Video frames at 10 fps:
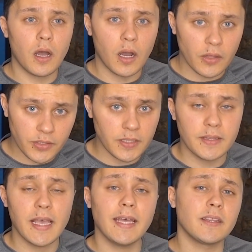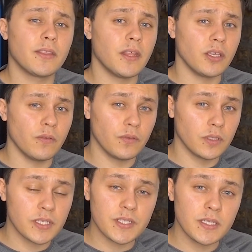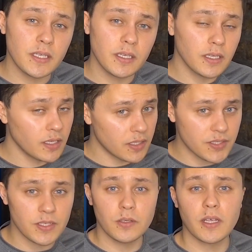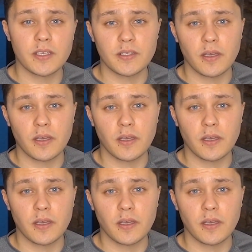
Other than that, thank you for listening and see you next